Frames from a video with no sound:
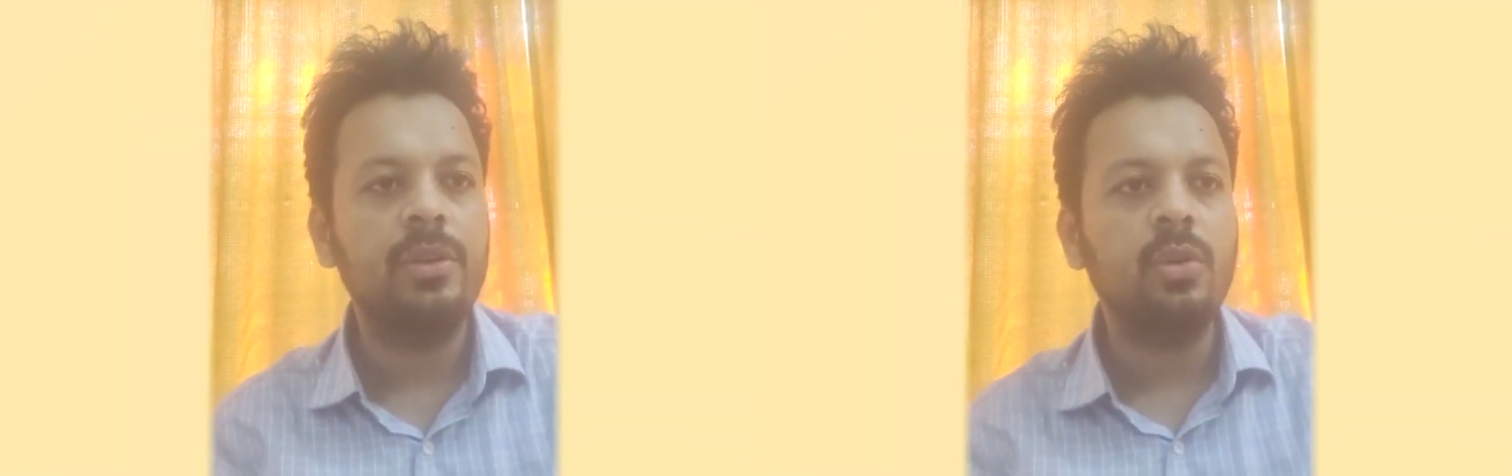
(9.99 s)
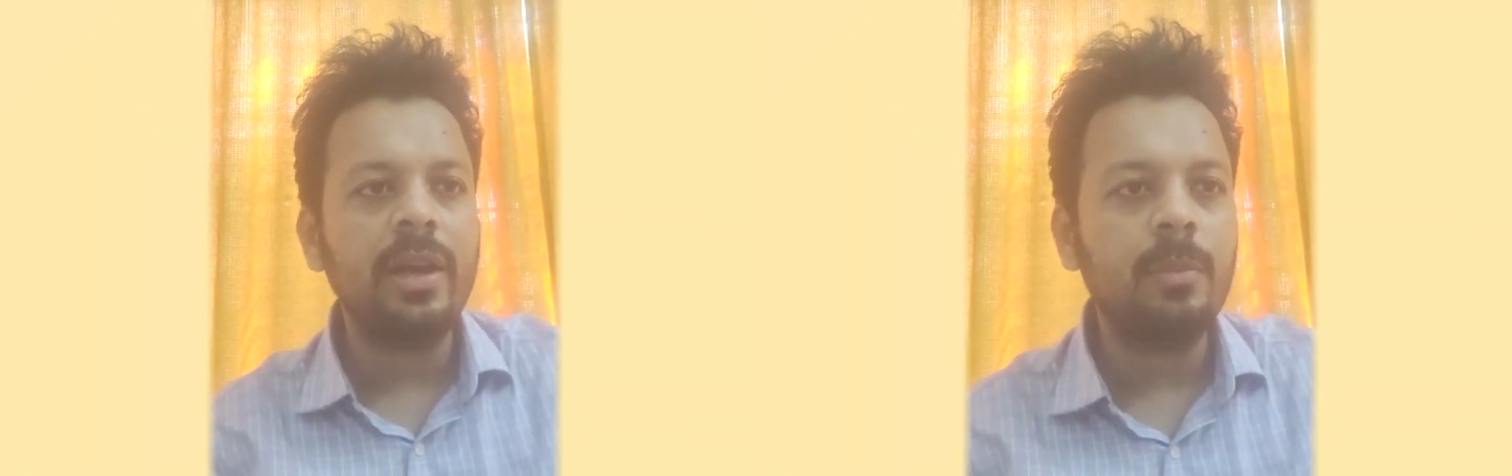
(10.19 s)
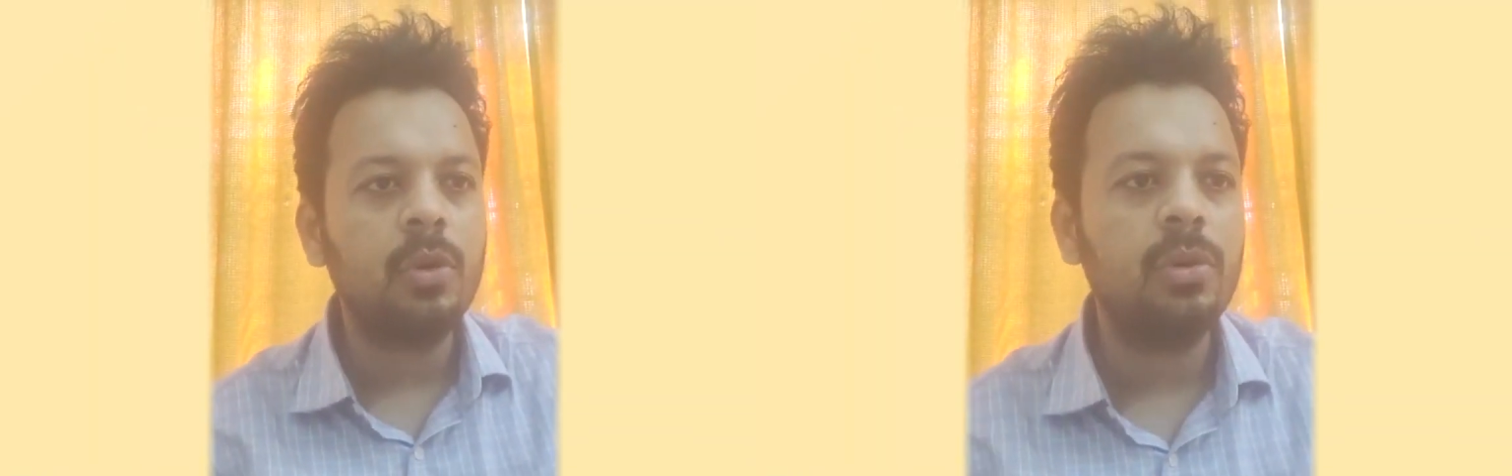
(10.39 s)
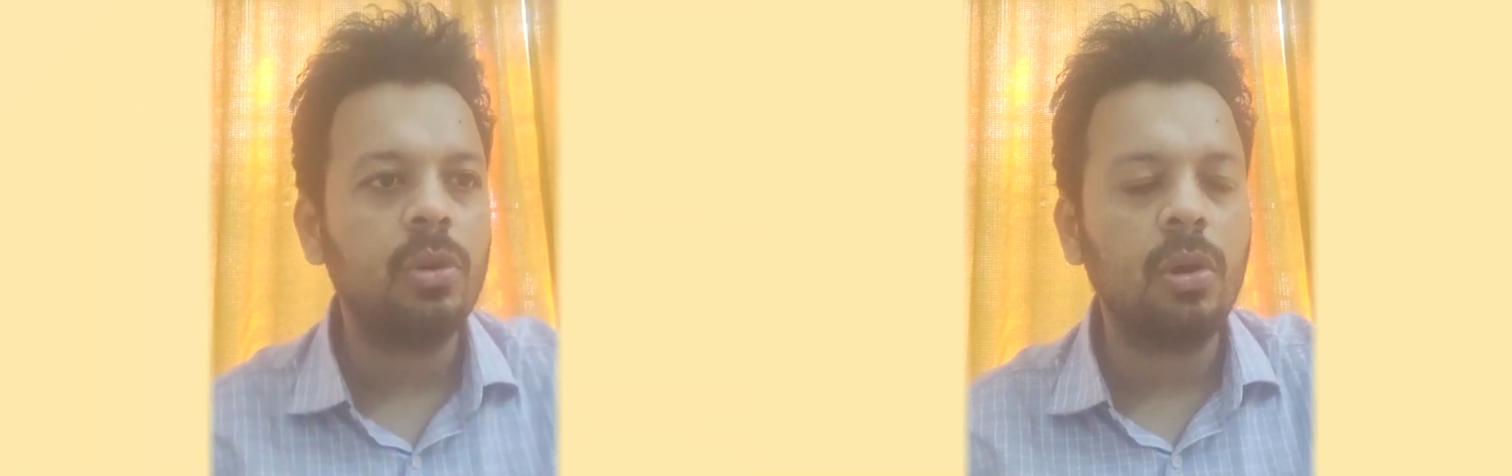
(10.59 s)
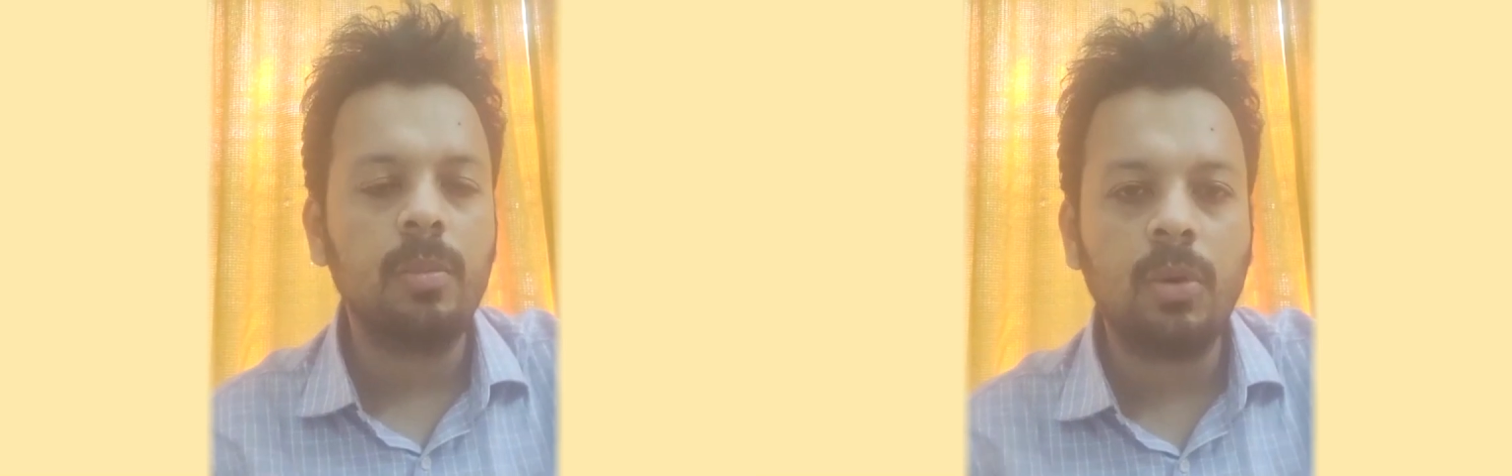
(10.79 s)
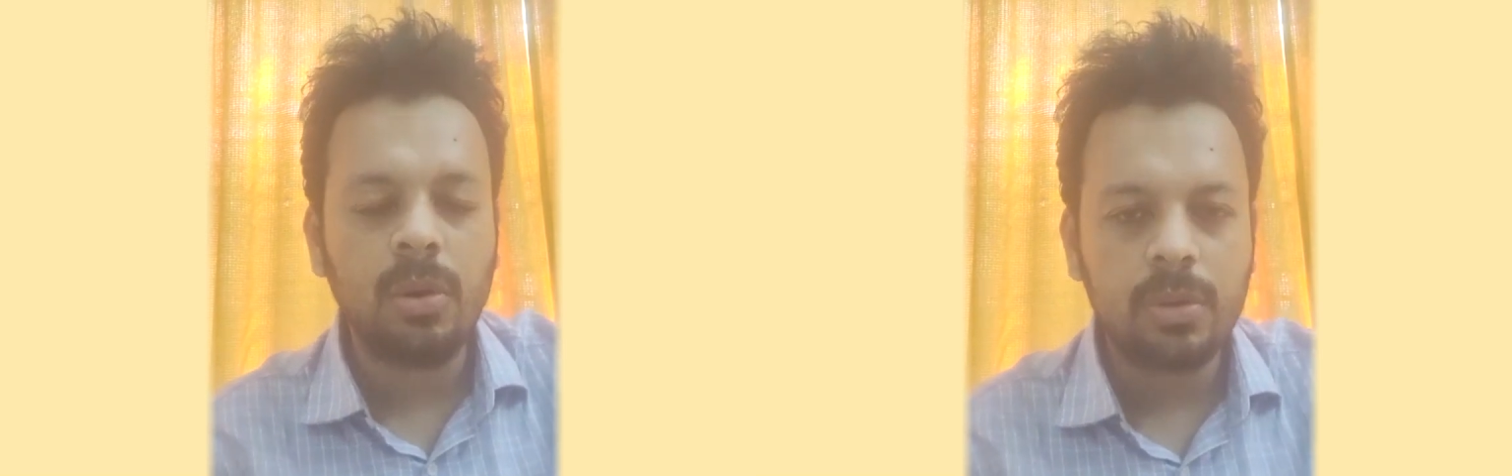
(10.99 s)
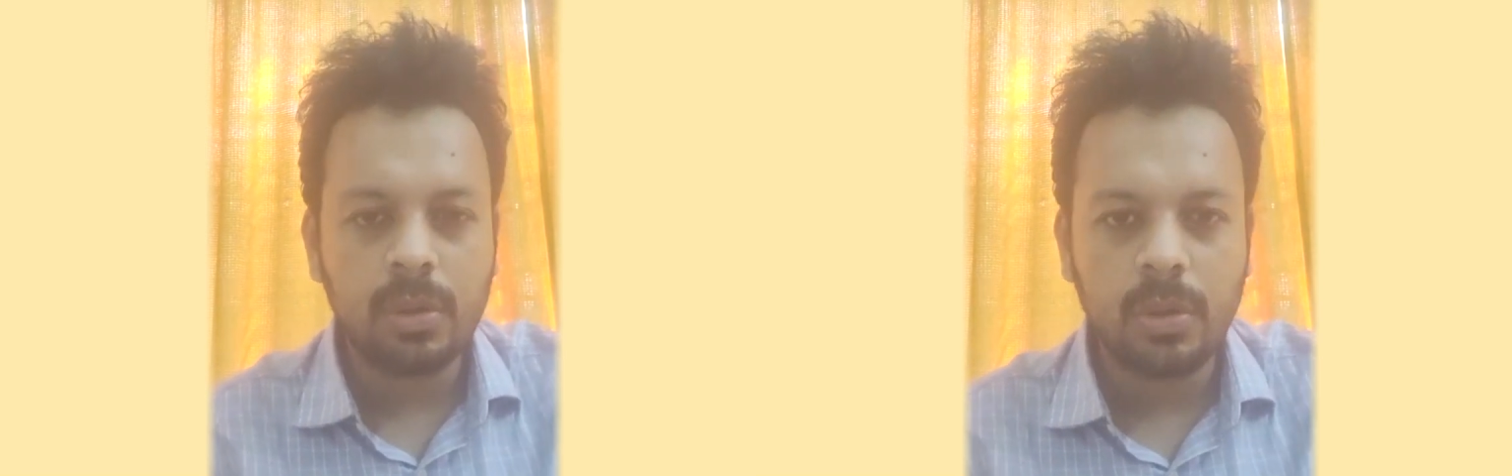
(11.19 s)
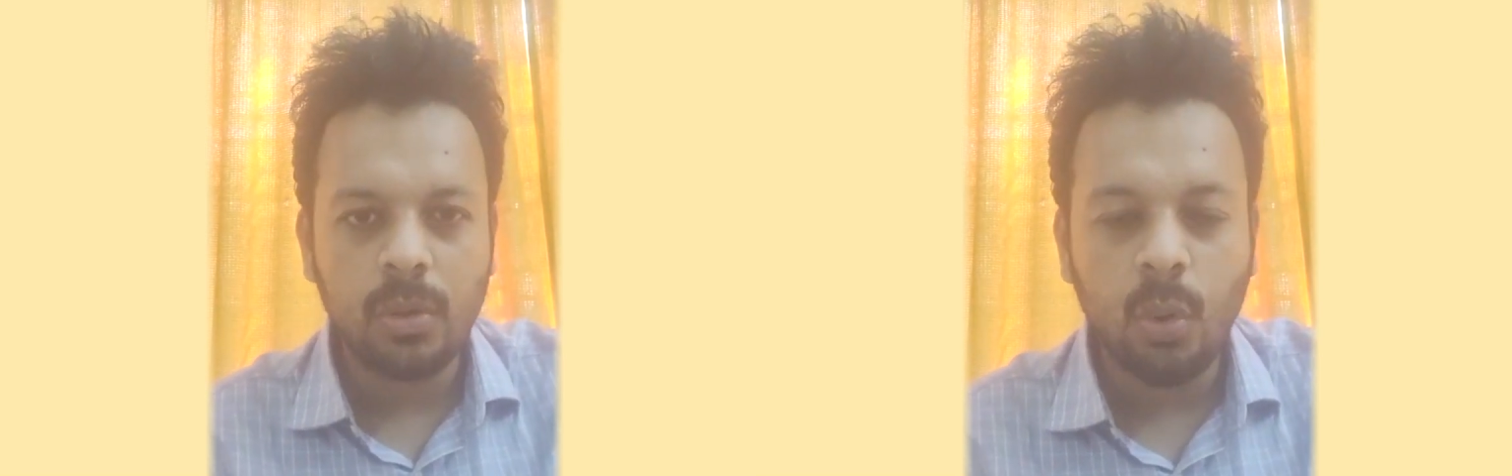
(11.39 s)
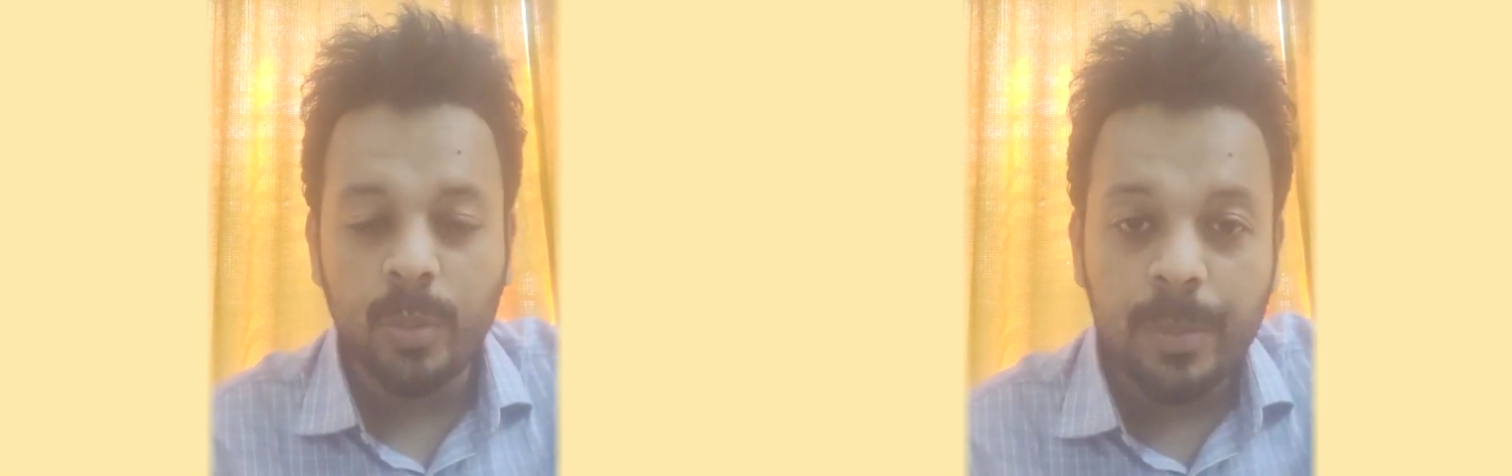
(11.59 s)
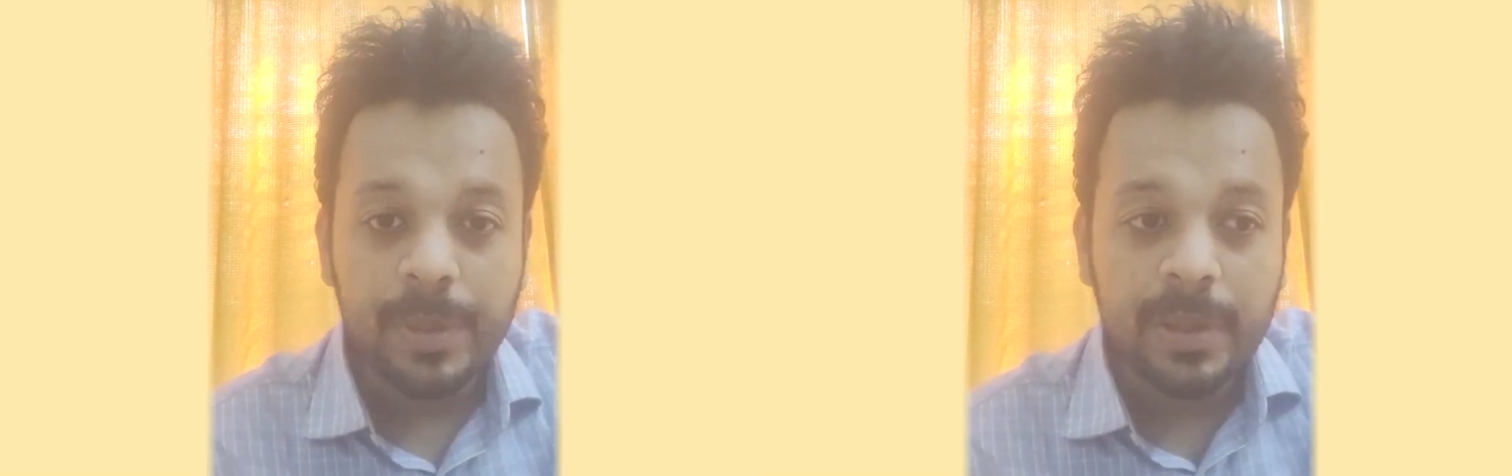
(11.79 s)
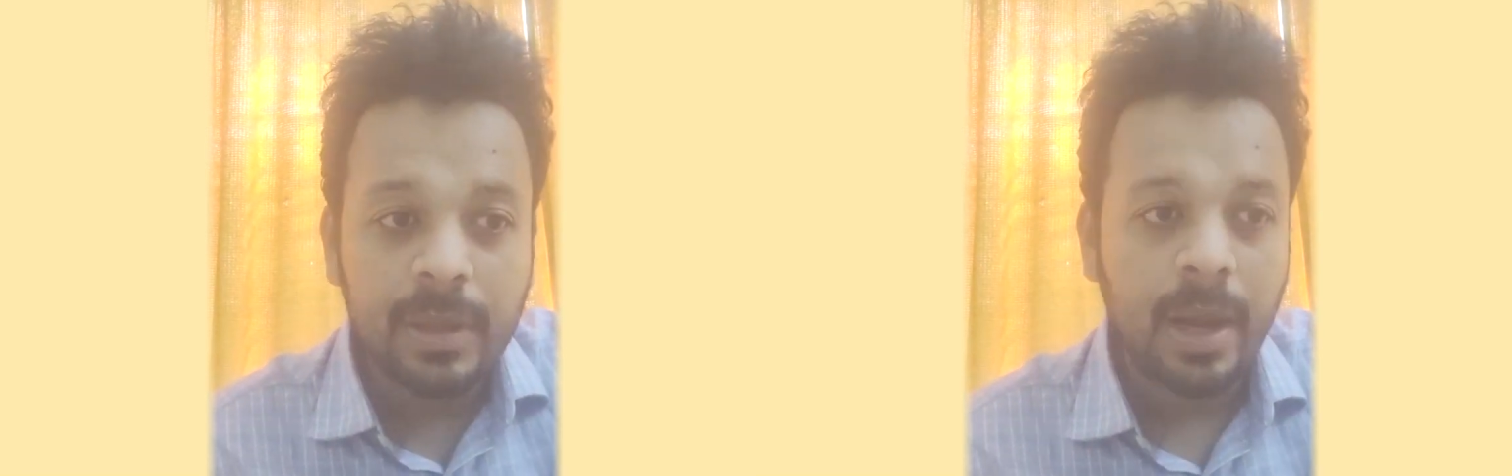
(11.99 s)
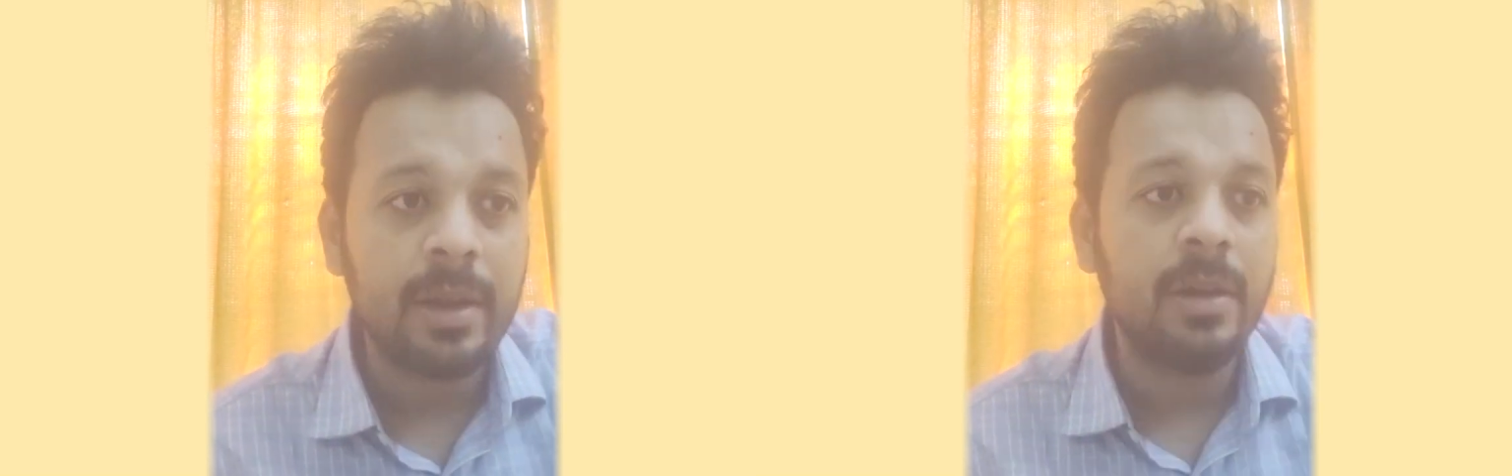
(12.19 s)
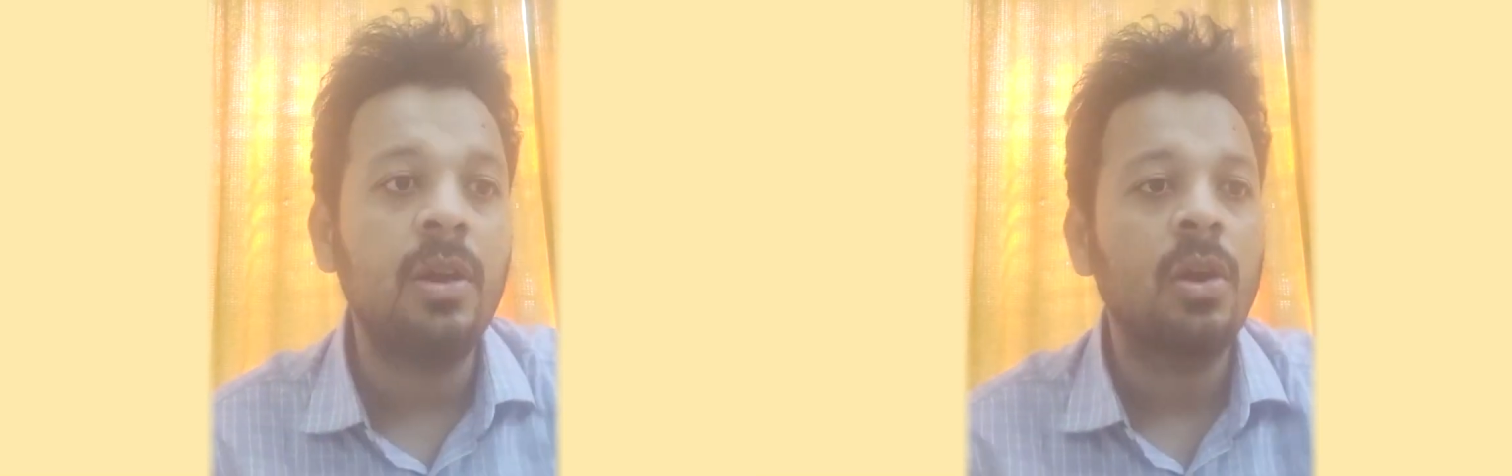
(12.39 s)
Today I'm going to talk about homeopathy and